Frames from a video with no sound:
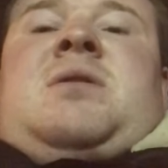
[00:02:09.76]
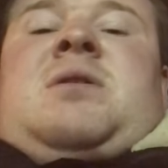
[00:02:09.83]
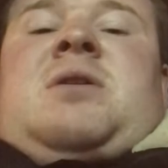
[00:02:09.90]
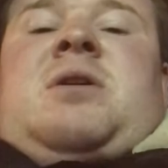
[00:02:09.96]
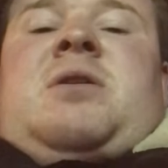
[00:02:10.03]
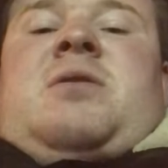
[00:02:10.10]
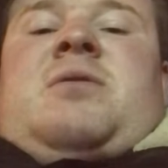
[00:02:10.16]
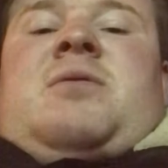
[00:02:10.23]

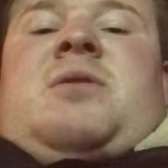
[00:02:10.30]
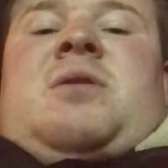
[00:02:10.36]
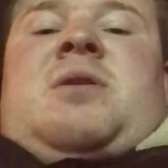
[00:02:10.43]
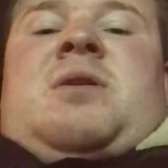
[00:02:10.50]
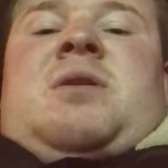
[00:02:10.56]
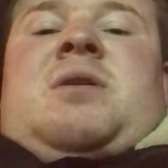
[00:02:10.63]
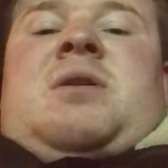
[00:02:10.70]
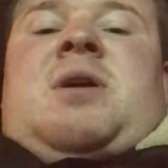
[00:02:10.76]
Oh.
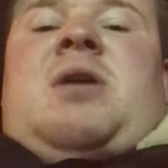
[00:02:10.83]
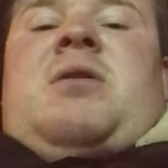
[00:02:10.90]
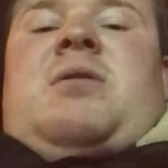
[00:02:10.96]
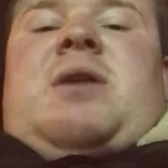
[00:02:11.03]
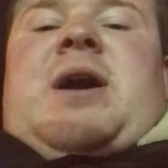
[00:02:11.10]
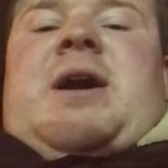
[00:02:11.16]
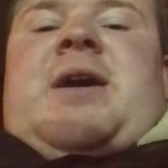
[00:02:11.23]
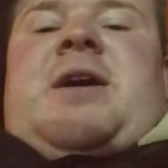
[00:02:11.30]
Oh,
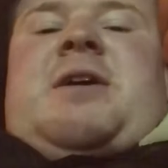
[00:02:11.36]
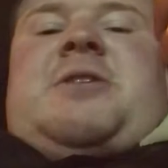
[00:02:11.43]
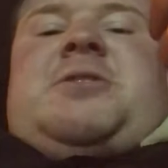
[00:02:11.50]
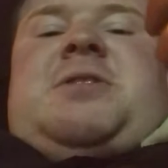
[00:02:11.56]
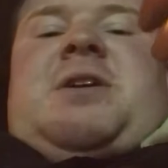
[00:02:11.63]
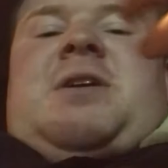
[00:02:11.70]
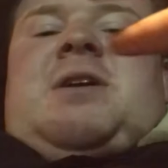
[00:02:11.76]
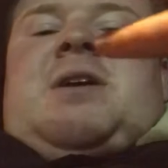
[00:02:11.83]
I actually